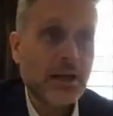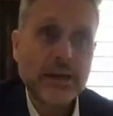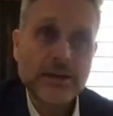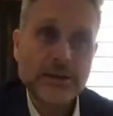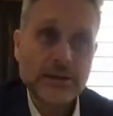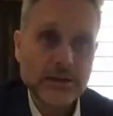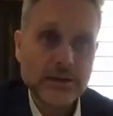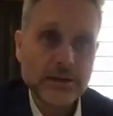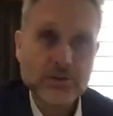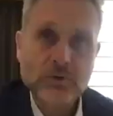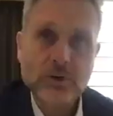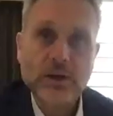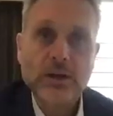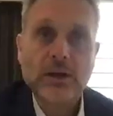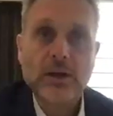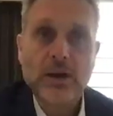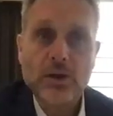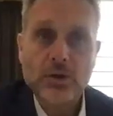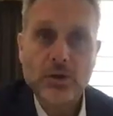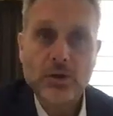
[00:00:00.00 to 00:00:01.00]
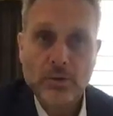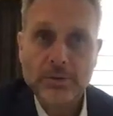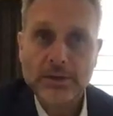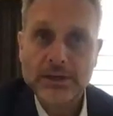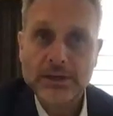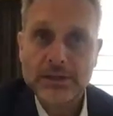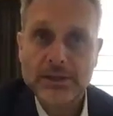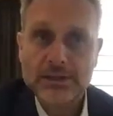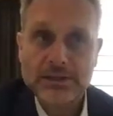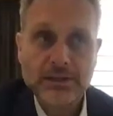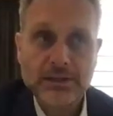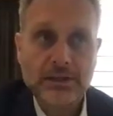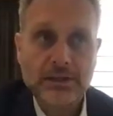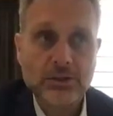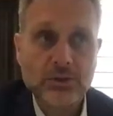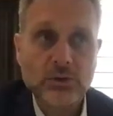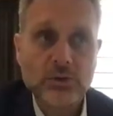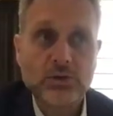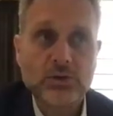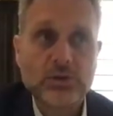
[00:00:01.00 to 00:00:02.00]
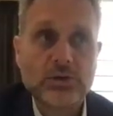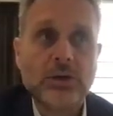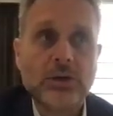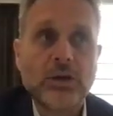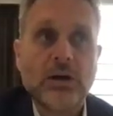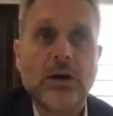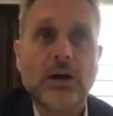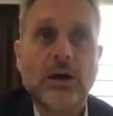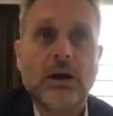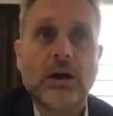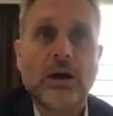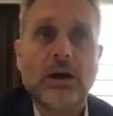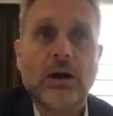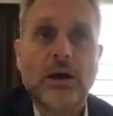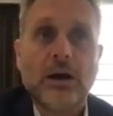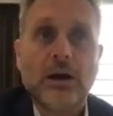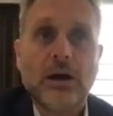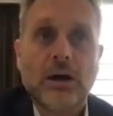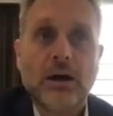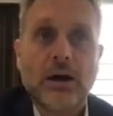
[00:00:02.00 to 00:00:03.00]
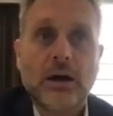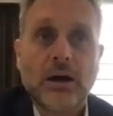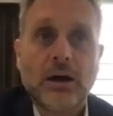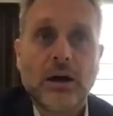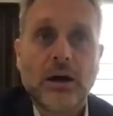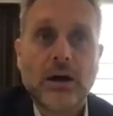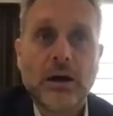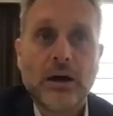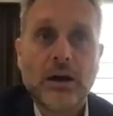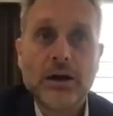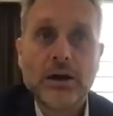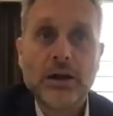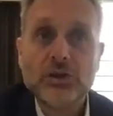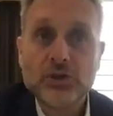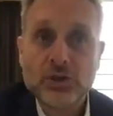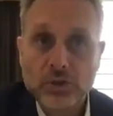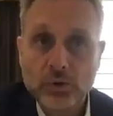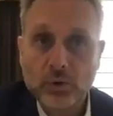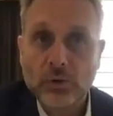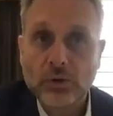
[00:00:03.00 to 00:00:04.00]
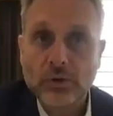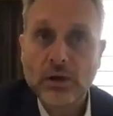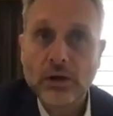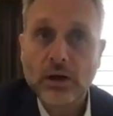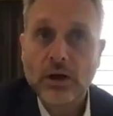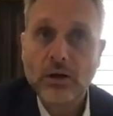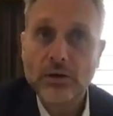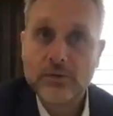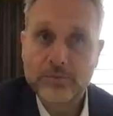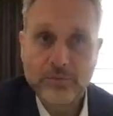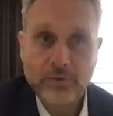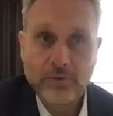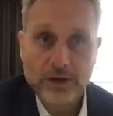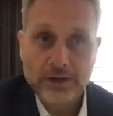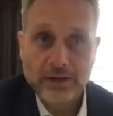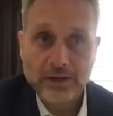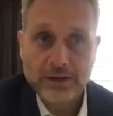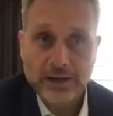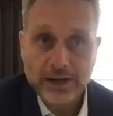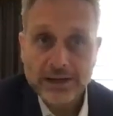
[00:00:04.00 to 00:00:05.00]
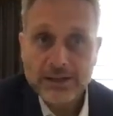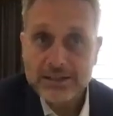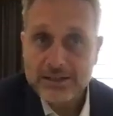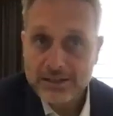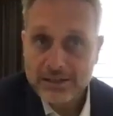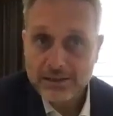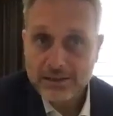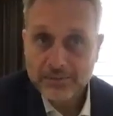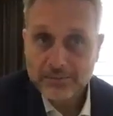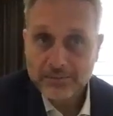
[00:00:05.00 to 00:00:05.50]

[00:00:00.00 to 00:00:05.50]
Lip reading: In Israel, nobody does Kiddush in shul on Friday night.